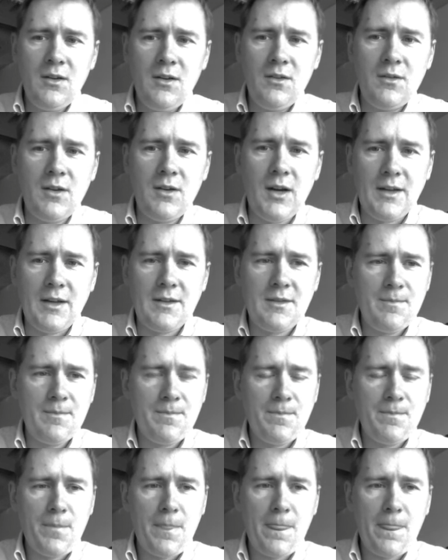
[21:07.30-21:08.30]
Right,
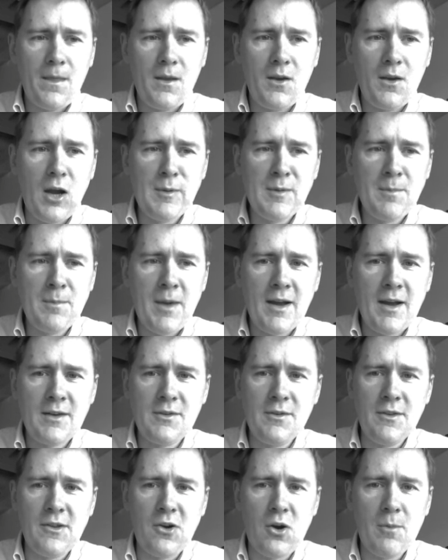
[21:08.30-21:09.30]
coming back
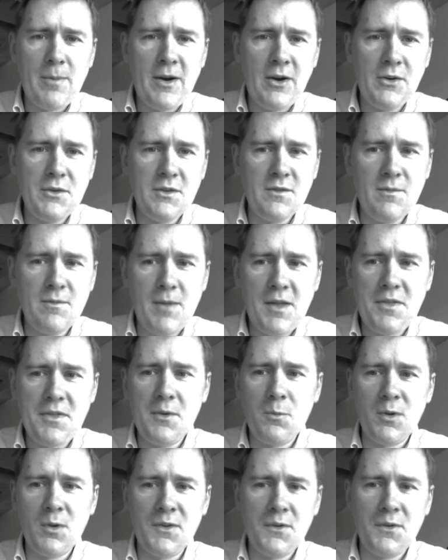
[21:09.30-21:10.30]
to the comparative method
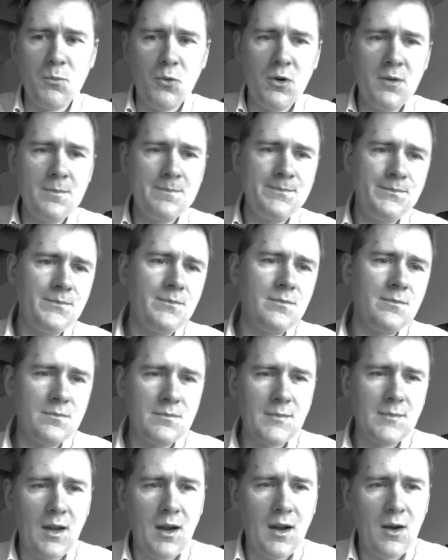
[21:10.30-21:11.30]
once more,
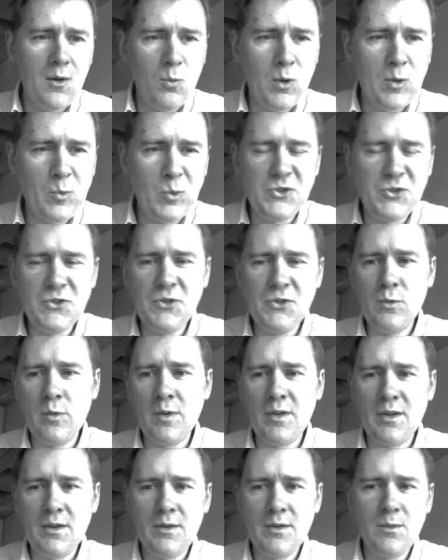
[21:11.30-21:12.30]
what would you do with
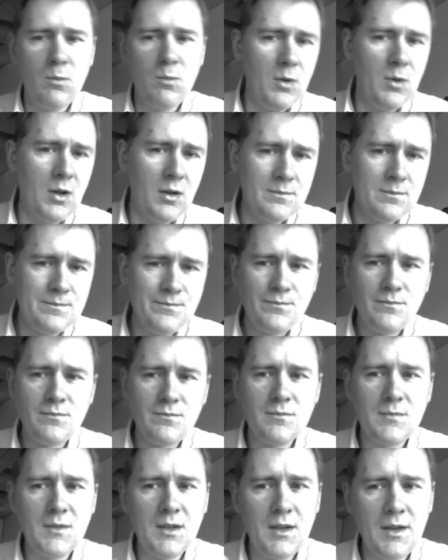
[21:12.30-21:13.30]
it? Well,
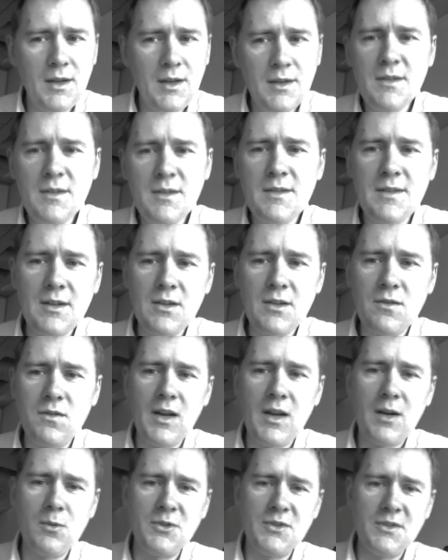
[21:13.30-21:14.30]
in a set of
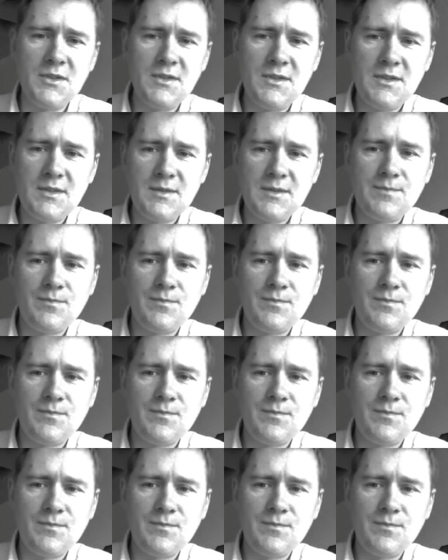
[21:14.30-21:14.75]
languages,